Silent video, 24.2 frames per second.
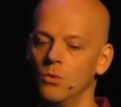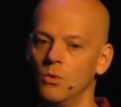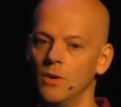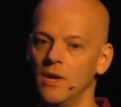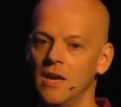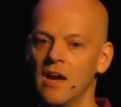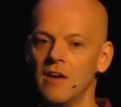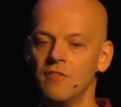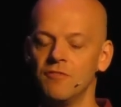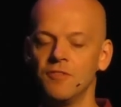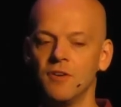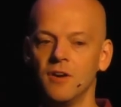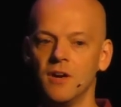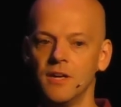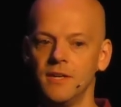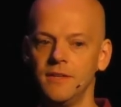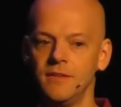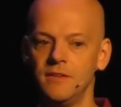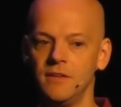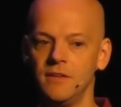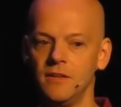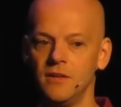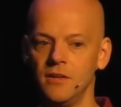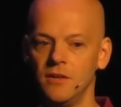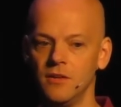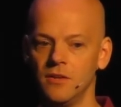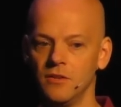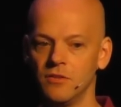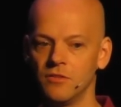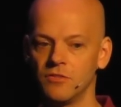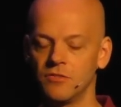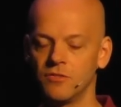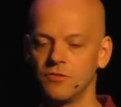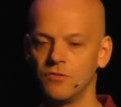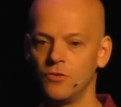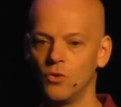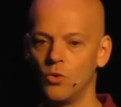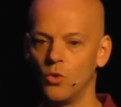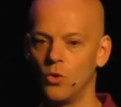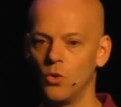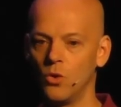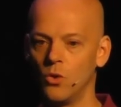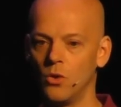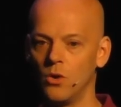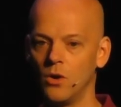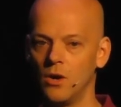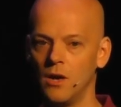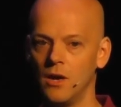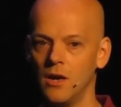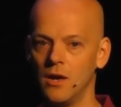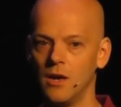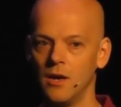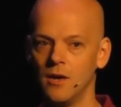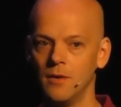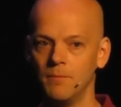We have ideas for